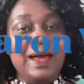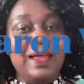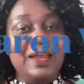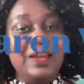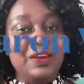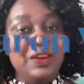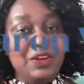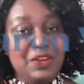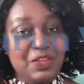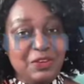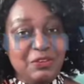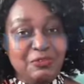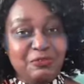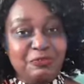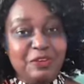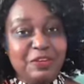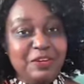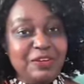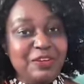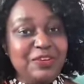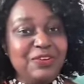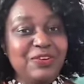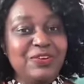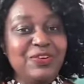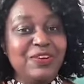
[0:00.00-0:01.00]
a new
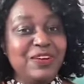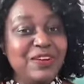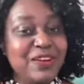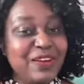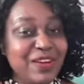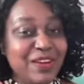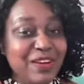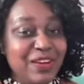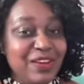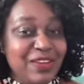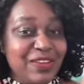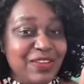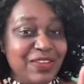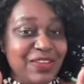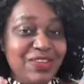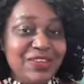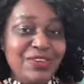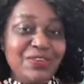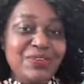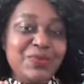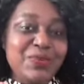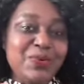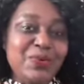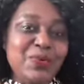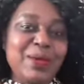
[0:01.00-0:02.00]
video,
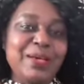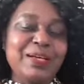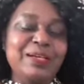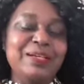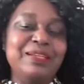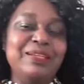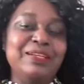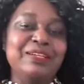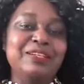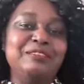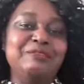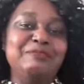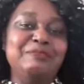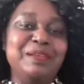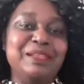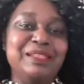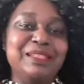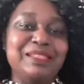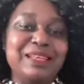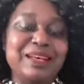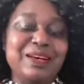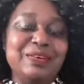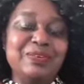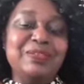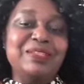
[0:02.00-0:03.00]
you will not
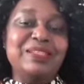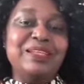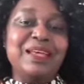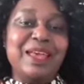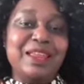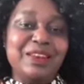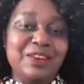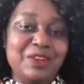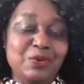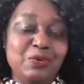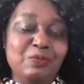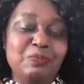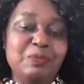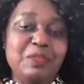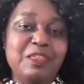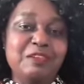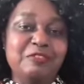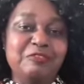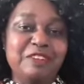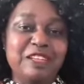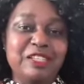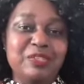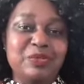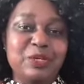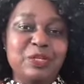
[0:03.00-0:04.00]
miss out and you will be
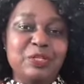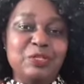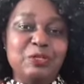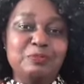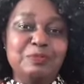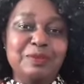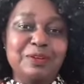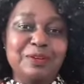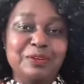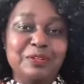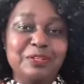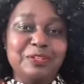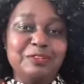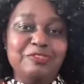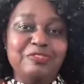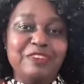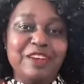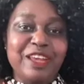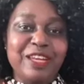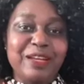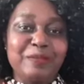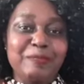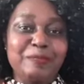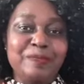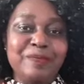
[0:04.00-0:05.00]
the first one to be
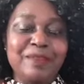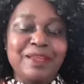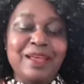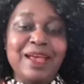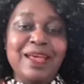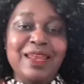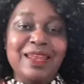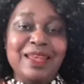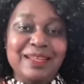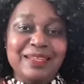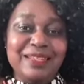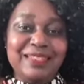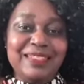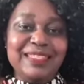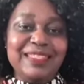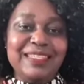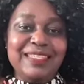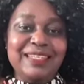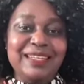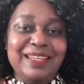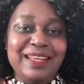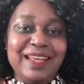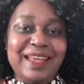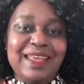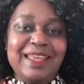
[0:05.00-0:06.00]
notified. And
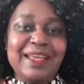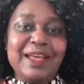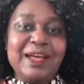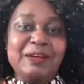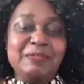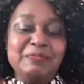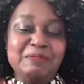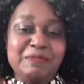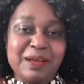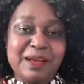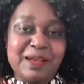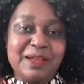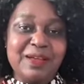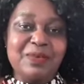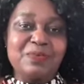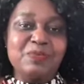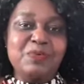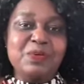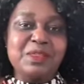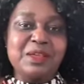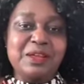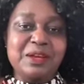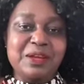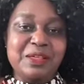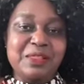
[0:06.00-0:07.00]
until I come back
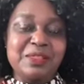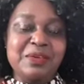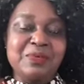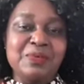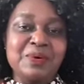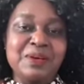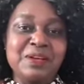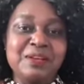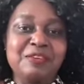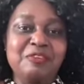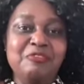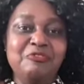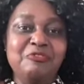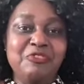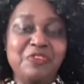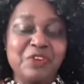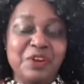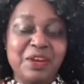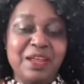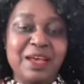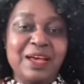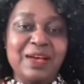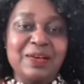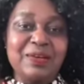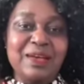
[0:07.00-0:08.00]
with another one, for
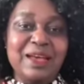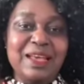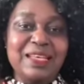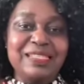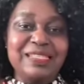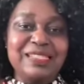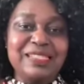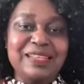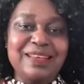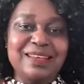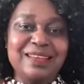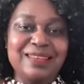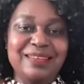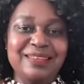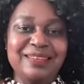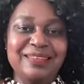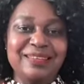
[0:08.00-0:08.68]
now, I say